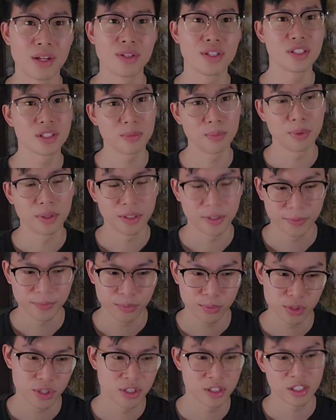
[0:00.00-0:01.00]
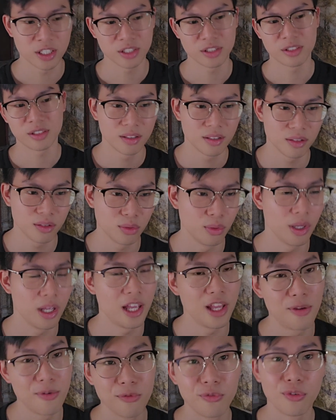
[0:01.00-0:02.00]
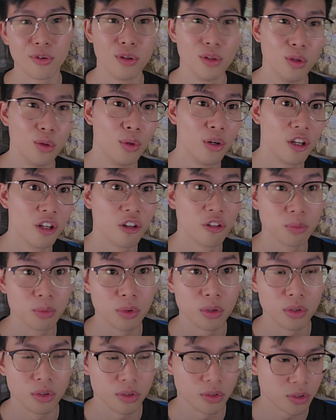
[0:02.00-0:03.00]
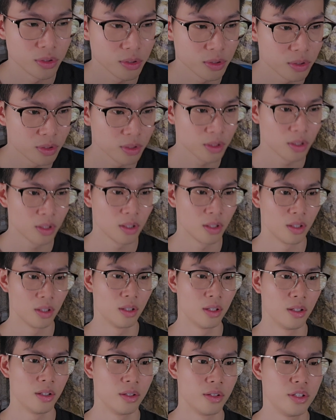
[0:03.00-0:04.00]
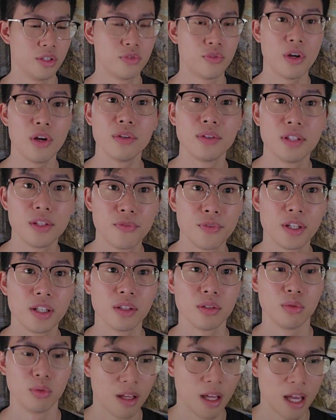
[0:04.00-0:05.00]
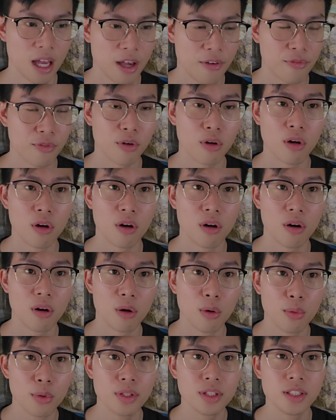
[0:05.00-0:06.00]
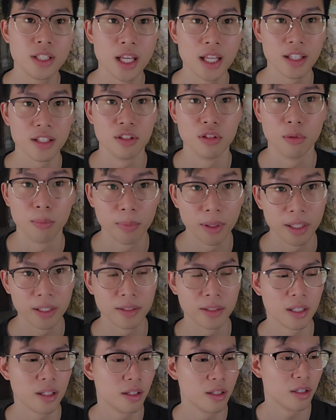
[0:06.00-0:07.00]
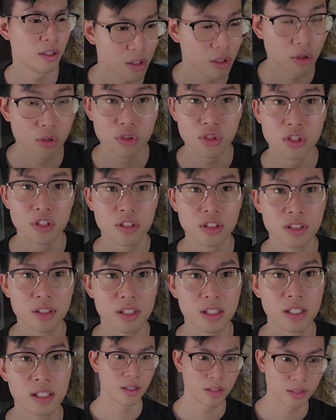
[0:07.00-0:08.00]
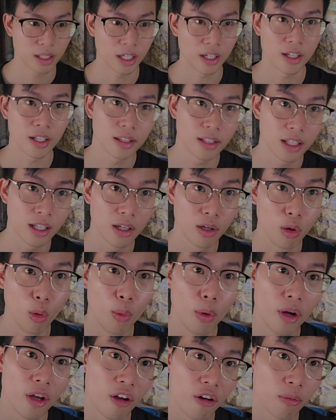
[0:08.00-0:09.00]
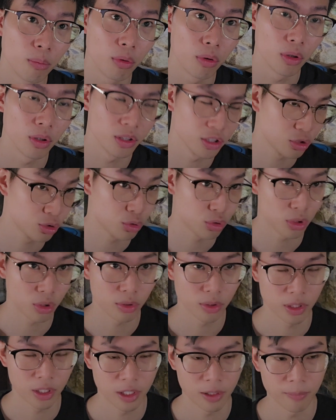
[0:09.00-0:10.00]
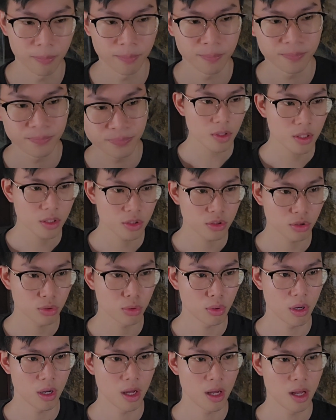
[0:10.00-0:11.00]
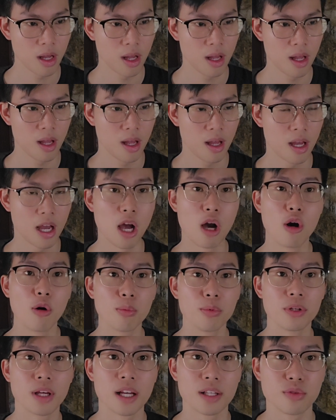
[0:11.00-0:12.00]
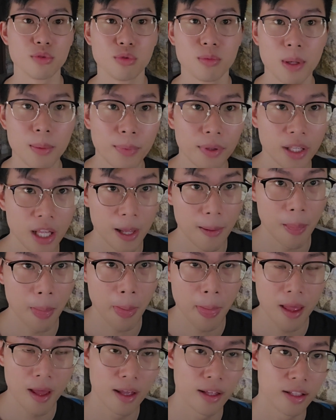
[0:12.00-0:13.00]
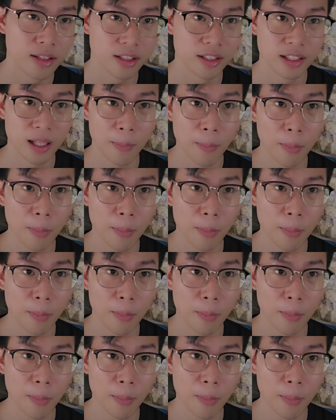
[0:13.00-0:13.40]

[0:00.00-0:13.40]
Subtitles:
simple, which is just to aim for lower health Brawlers, it's very difficult to have always that in your mind, consciously targeting lower health Brawlers throughout the game. So I hope you guys will remember that the number